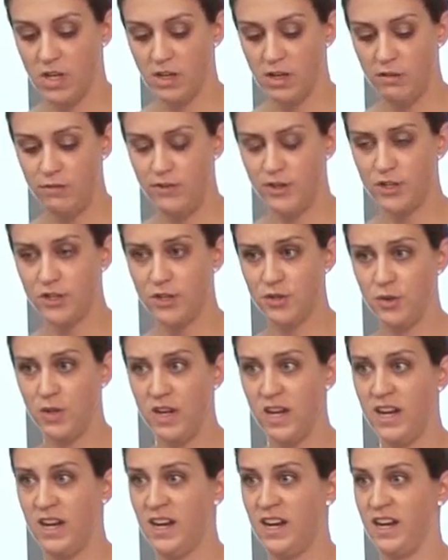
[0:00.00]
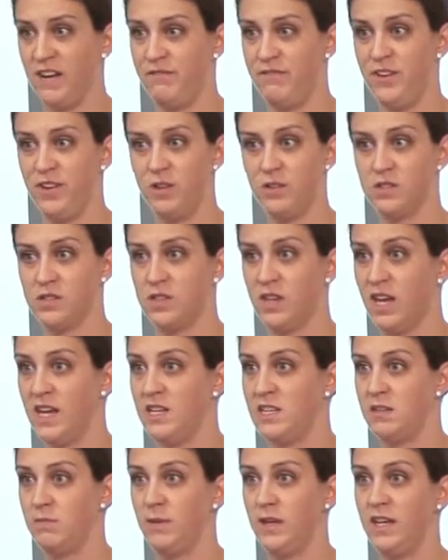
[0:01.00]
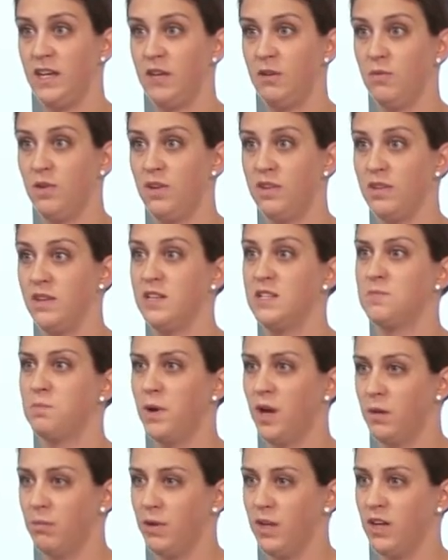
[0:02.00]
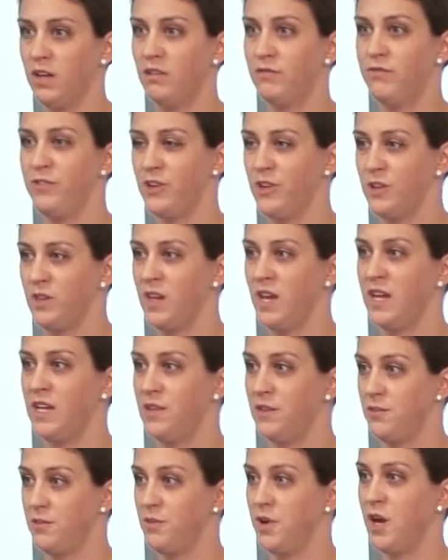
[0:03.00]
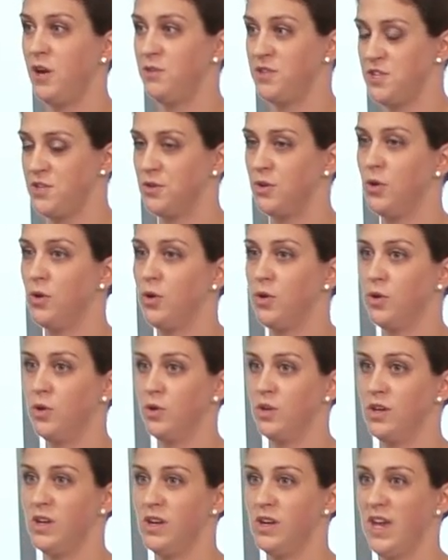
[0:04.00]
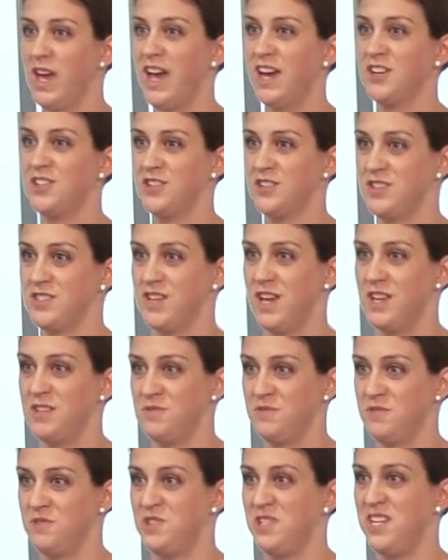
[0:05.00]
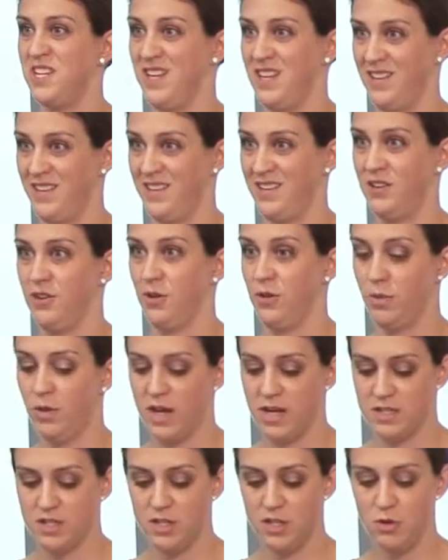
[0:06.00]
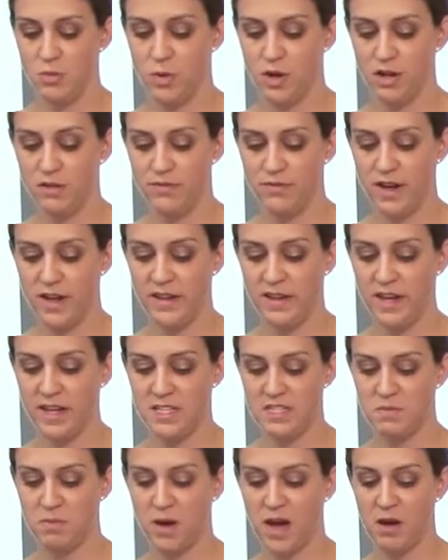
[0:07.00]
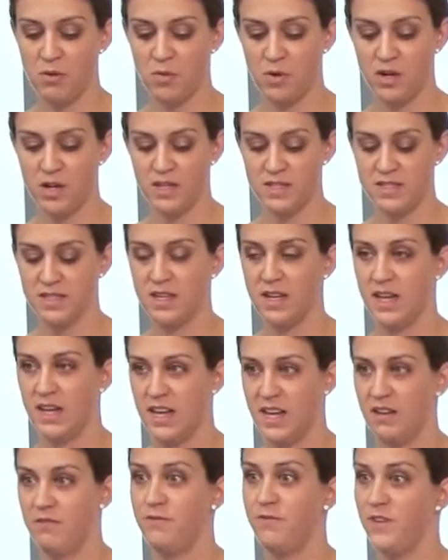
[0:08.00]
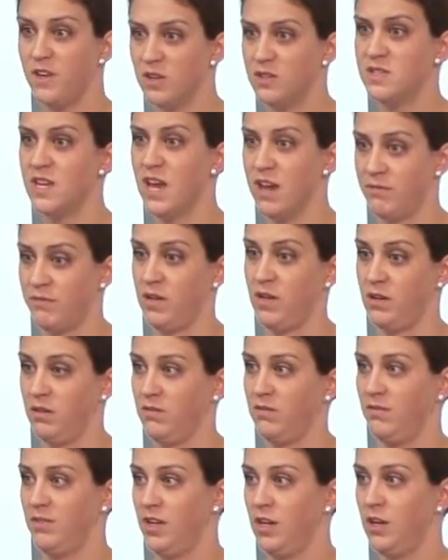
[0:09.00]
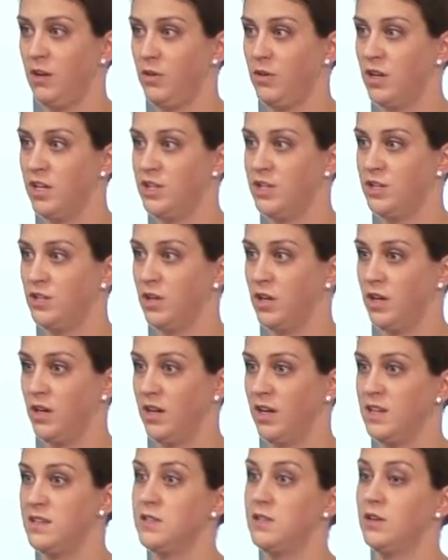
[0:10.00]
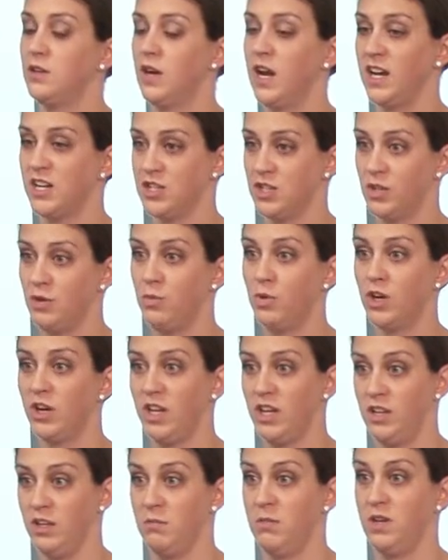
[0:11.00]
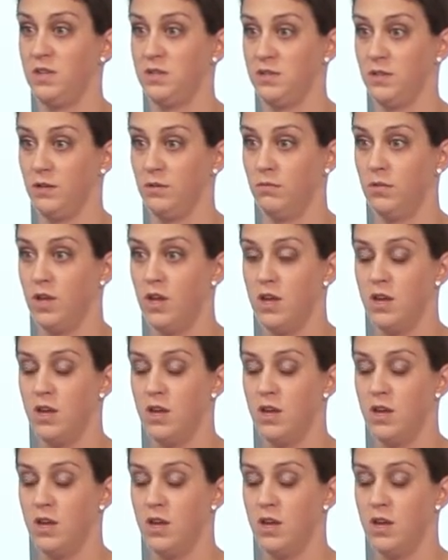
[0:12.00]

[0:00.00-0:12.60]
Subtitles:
If you're doing it and it feels light to begin with, it's probably going to feel light throughout your whole exercise routine, Okay, so you want to find that spot where it feels heavy, you know, and it should, because you're actually working the muscle.